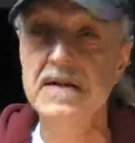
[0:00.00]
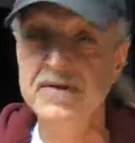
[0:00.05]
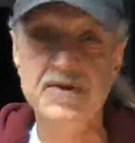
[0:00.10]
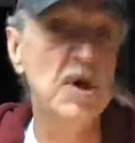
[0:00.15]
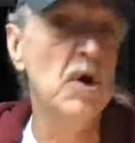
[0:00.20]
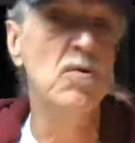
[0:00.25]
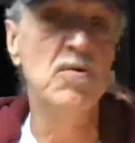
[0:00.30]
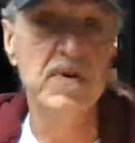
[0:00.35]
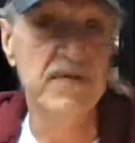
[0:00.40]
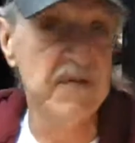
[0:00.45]

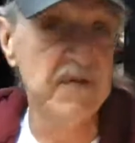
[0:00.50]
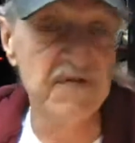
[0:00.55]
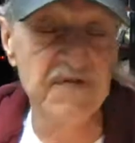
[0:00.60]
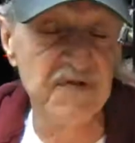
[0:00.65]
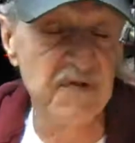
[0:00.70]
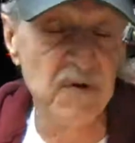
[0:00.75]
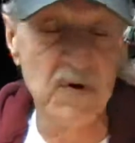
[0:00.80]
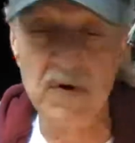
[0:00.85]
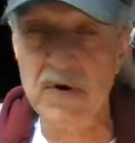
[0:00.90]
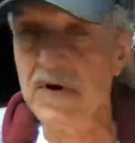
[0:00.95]
don't live in
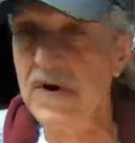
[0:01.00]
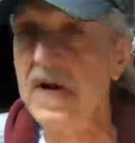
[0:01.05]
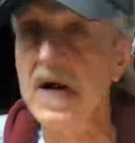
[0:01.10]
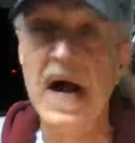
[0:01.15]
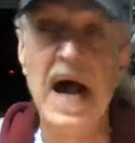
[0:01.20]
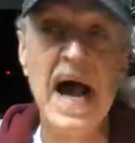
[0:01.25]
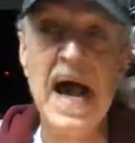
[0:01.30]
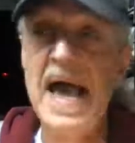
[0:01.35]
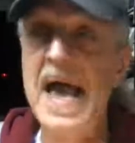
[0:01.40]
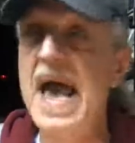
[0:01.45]
Florida.
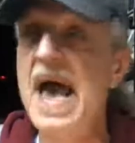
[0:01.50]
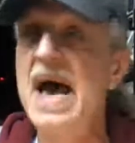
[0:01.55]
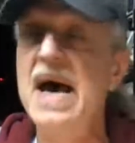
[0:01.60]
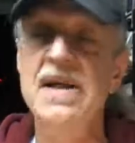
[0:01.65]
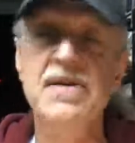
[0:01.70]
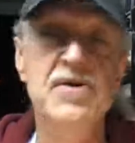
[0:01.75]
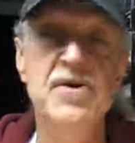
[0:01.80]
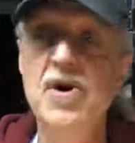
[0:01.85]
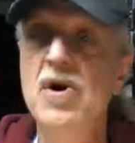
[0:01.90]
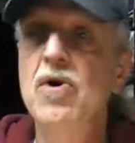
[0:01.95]
I
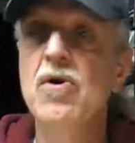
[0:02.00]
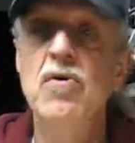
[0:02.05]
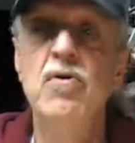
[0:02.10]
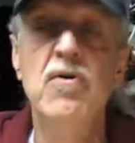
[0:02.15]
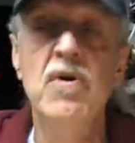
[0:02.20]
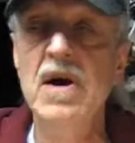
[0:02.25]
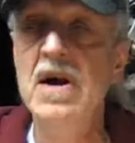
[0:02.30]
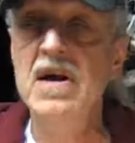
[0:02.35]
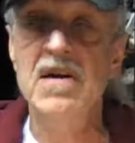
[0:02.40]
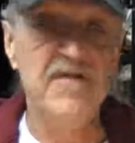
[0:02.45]
had
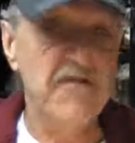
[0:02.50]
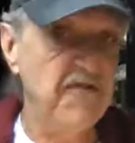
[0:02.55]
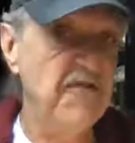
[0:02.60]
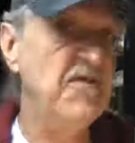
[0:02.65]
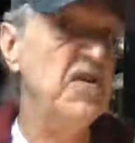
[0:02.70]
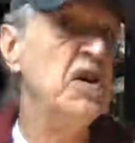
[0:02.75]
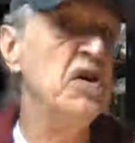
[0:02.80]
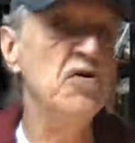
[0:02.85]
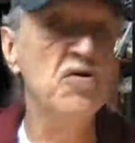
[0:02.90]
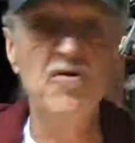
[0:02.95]
no
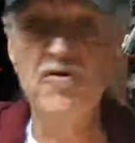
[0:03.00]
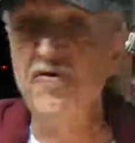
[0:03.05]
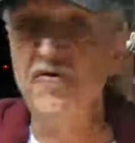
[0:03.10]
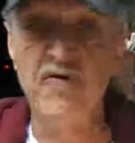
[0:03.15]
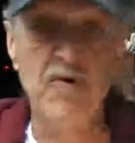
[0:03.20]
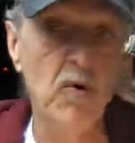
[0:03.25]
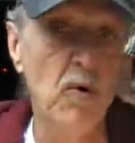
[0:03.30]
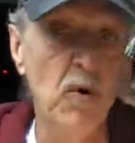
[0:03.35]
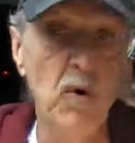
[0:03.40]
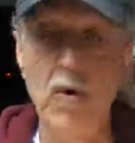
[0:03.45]
feel
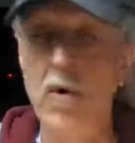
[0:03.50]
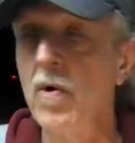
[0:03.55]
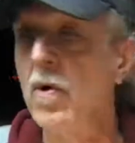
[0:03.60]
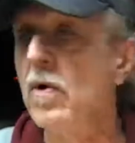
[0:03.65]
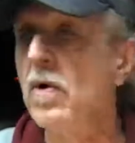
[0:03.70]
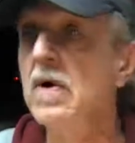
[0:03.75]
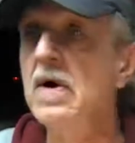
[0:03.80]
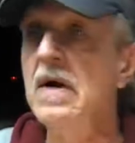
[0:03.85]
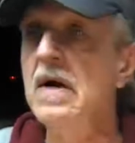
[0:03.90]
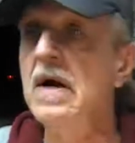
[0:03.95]

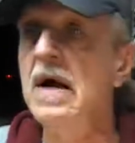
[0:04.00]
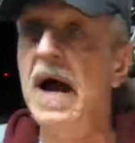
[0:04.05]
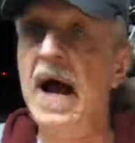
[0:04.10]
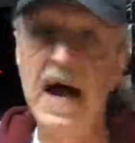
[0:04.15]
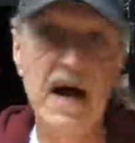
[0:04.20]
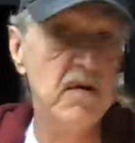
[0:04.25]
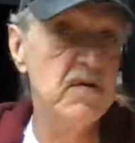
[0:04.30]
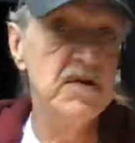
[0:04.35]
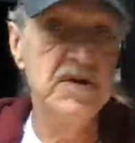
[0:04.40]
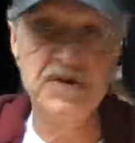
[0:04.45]
for
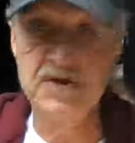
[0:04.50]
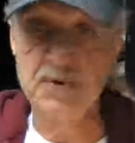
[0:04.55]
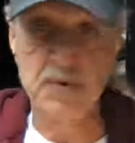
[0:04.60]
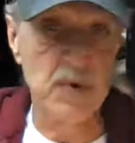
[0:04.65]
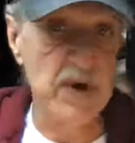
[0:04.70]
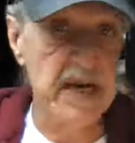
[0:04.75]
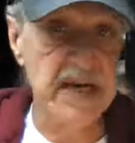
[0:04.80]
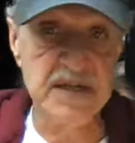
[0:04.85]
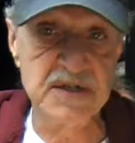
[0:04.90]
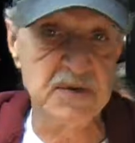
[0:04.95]
how this
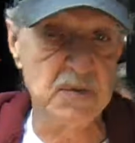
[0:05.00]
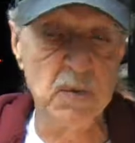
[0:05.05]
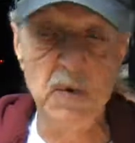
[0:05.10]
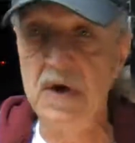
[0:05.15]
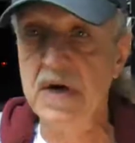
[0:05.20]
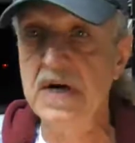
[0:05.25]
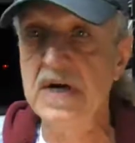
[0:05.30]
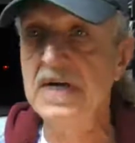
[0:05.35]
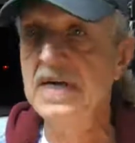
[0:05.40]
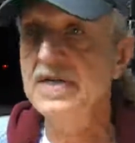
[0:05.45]
race
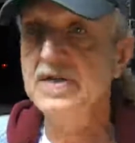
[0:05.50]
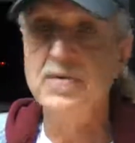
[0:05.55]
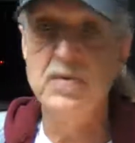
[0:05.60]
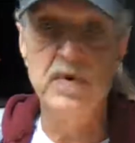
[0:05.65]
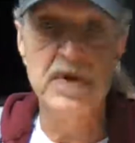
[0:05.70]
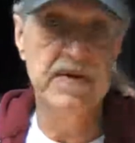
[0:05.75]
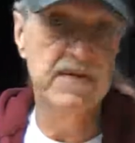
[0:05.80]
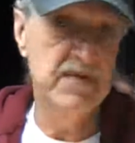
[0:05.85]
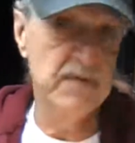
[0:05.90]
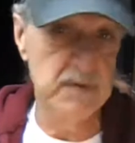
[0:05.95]
was,
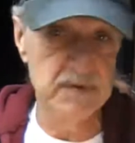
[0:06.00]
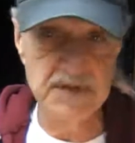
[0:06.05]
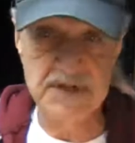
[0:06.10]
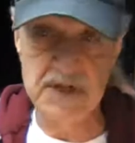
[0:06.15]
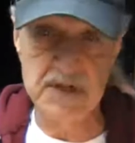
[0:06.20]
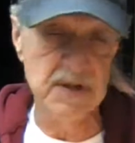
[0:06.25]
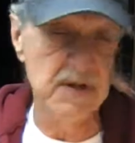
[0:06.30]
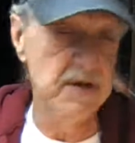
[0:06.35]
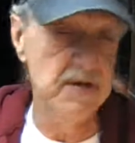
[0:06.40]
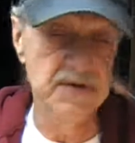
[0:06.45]
if it was
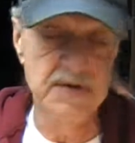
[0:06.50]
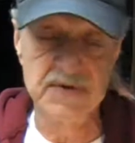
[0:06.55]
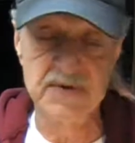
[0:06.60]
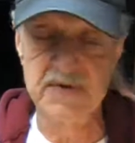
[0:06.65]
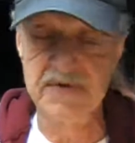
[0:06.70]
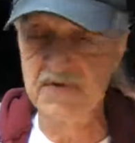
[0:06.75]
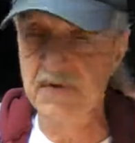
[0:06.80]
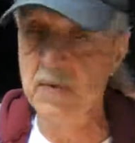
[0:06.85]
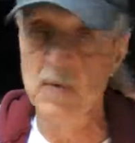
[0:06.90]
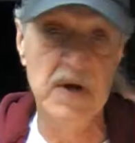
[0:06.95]
close or
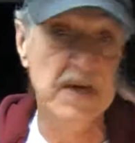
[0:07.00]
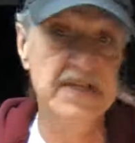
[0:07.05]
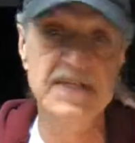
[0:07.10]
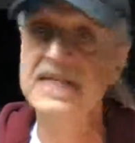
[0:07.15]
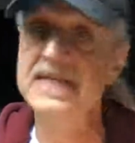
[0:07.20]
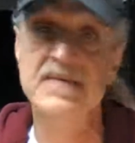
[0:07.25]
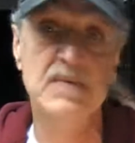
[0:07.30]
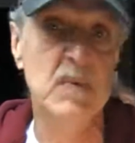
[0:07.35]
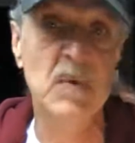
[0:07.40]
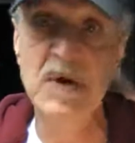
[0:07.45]
if it
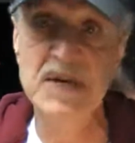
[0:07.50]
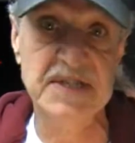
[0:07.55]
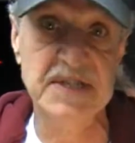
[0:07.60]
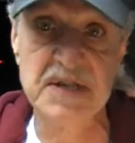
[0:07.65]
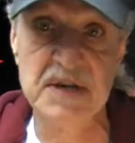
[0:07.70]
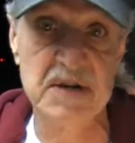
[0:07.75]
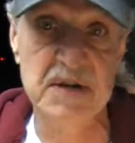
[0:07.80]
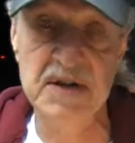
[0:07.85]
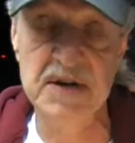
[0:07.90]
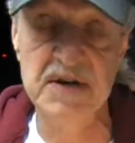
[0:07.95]

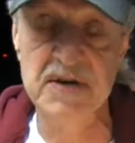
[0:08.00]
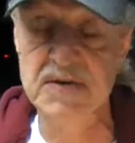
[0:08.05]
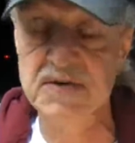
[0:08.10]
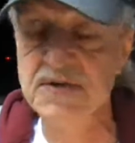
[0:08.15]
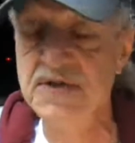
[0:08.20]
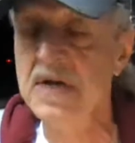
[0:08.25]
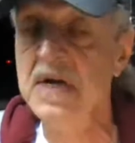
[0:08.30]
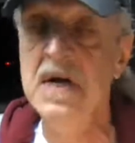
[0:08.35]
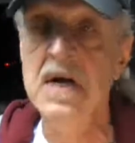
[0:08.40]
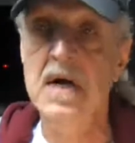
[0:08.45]
wasn't
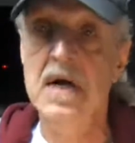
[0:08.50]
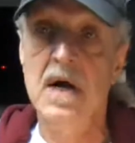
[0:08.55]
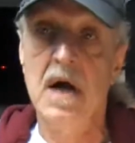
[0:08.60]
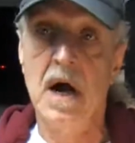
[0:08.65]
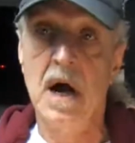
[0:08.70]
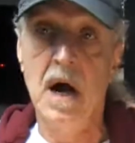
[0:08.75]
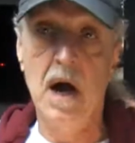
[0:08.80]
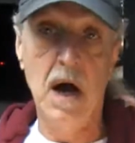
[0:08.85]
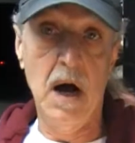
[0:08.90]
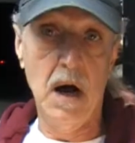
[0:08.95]
close.
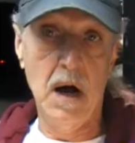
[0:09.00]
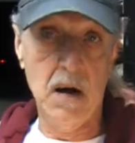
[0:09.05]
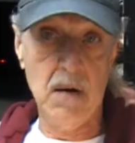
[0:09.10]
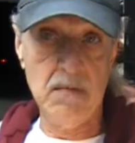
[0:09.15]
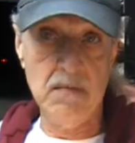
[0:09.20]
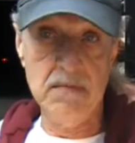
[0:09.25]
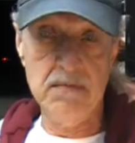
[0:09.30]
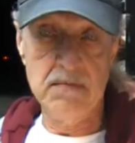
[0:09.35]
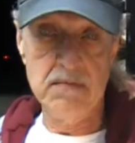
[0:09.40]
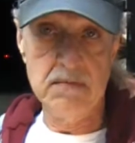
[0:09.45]

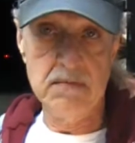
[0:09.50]
The